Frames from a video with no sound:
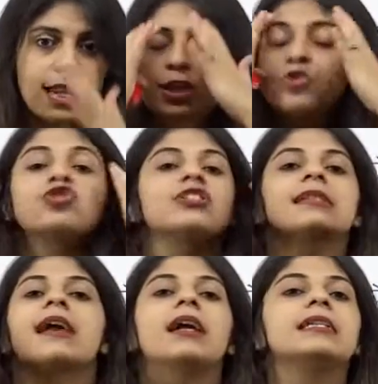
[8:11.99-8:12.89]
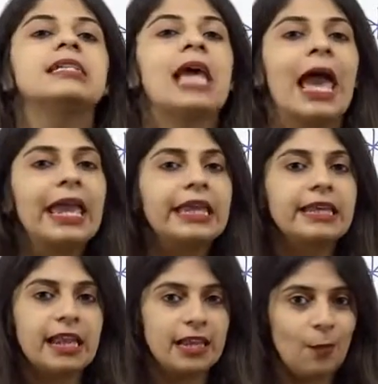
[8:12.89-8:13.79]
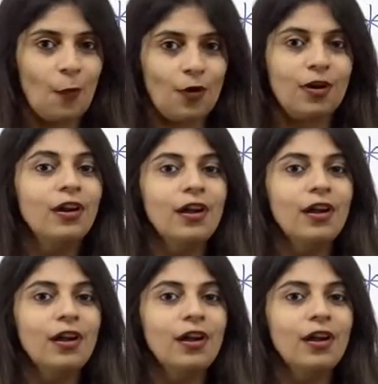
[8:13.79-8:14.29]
like you just can't take it anymore.